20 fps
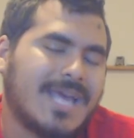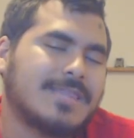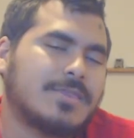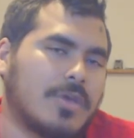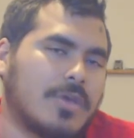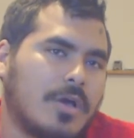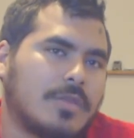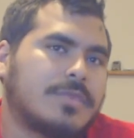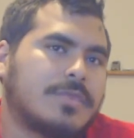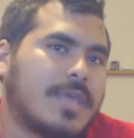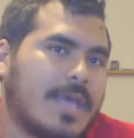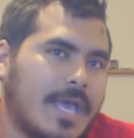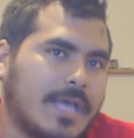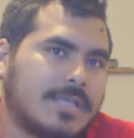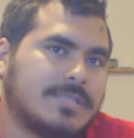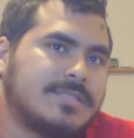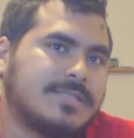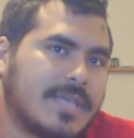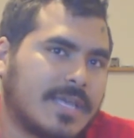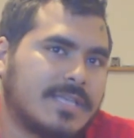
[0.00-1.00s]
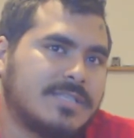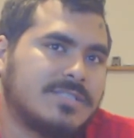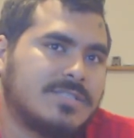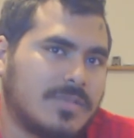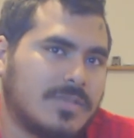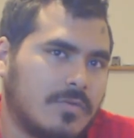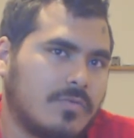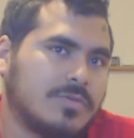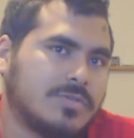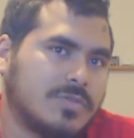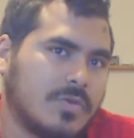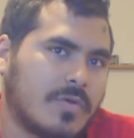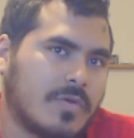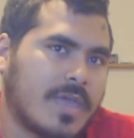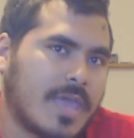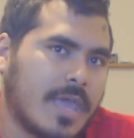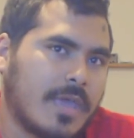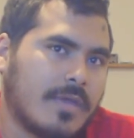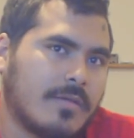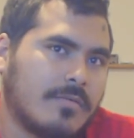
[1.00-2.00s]
And I thought that Second Son was
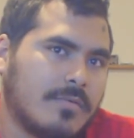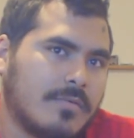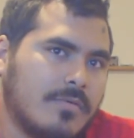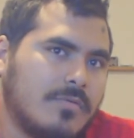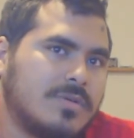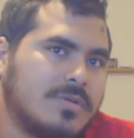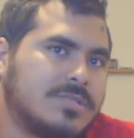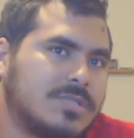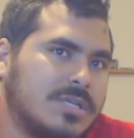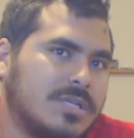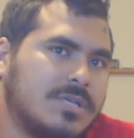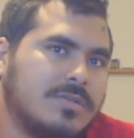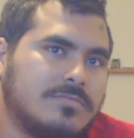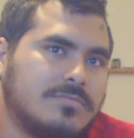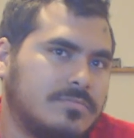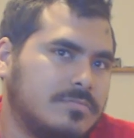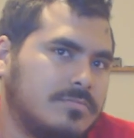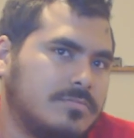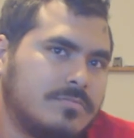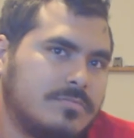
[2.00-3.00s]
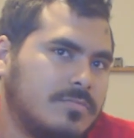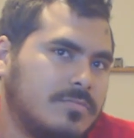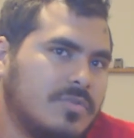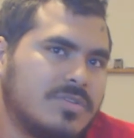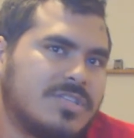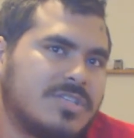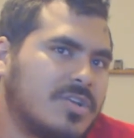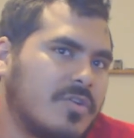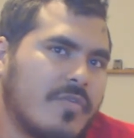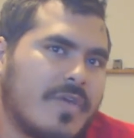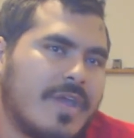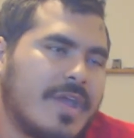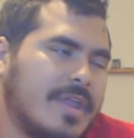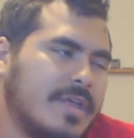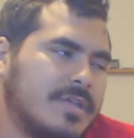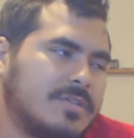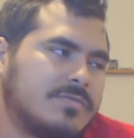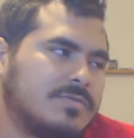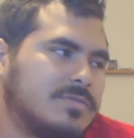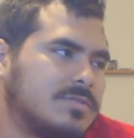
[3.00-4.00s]
okay. It wasn't the
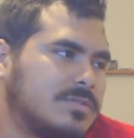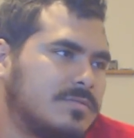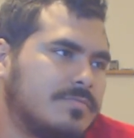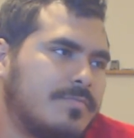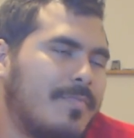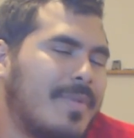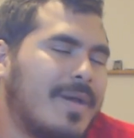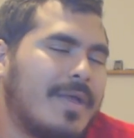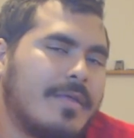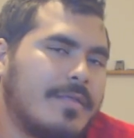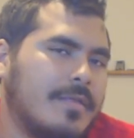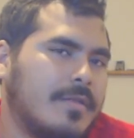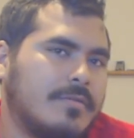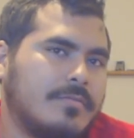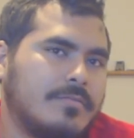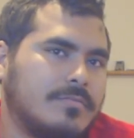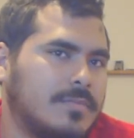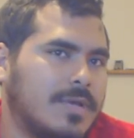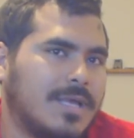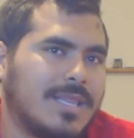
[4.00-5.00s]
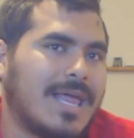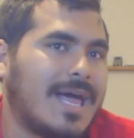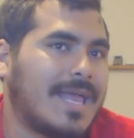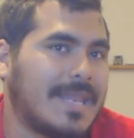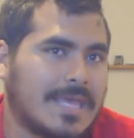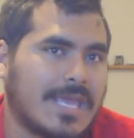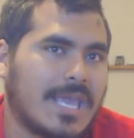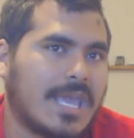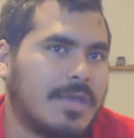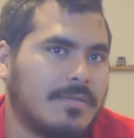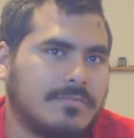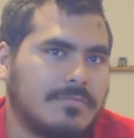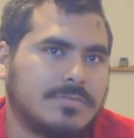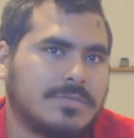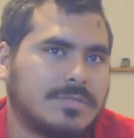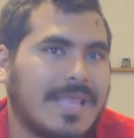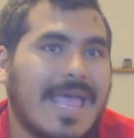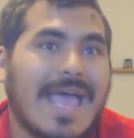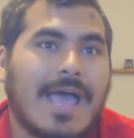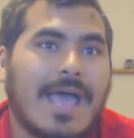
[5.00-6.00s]
greatest. It was better than a lot of
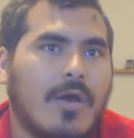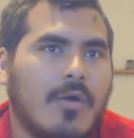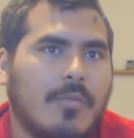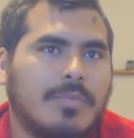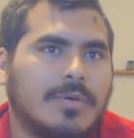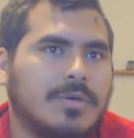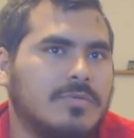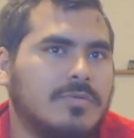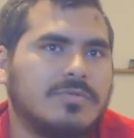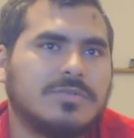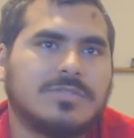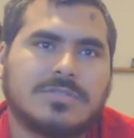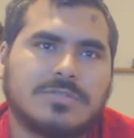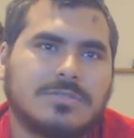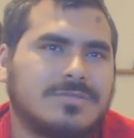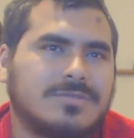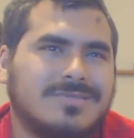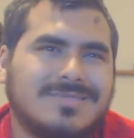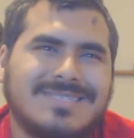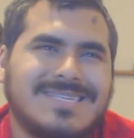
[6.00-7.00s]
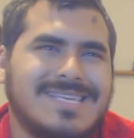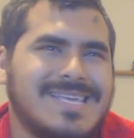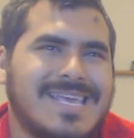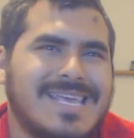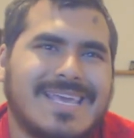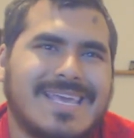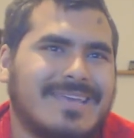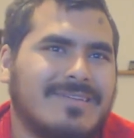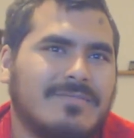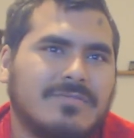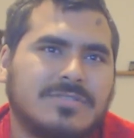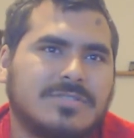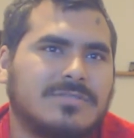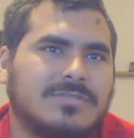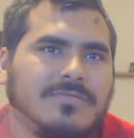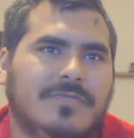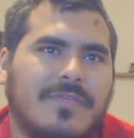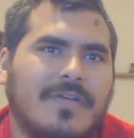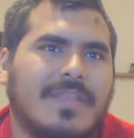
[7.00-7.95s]
games now, but it